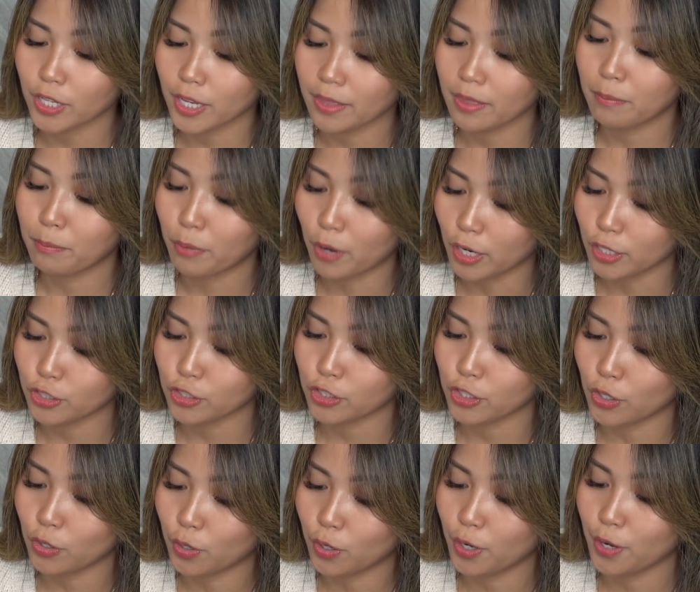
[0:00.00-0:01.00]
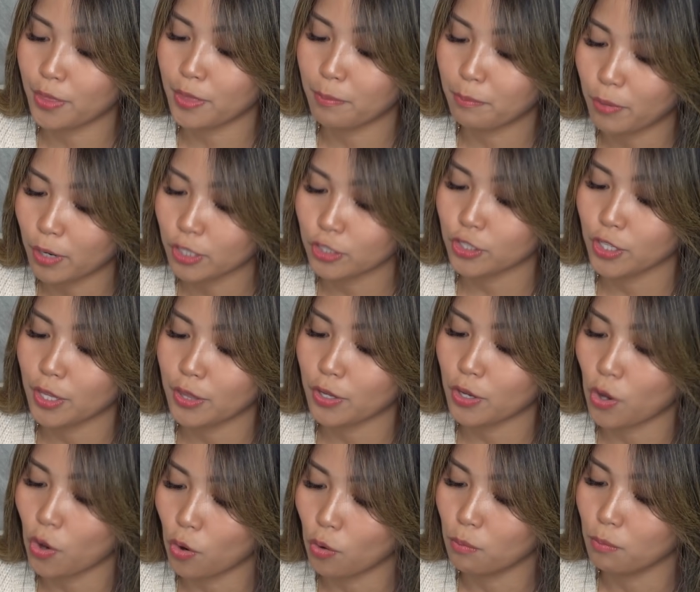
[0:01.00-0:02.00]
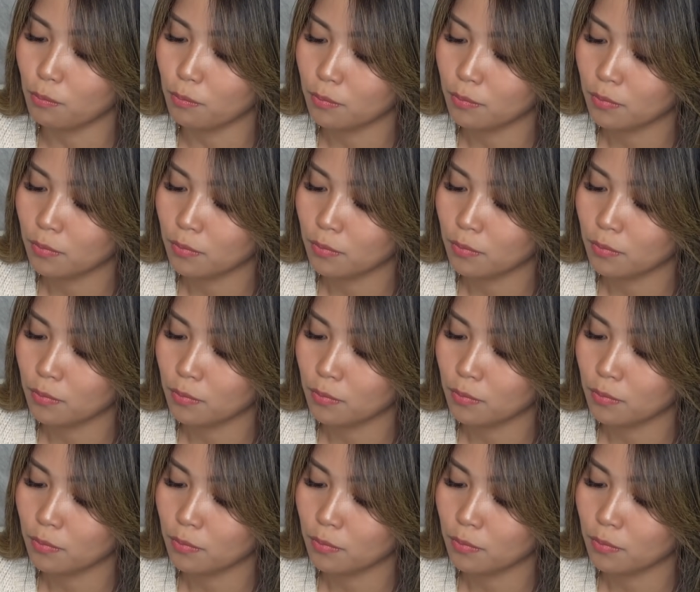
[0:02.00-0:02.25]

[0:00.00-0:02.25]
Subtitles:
and the brush, or the brush and the comb.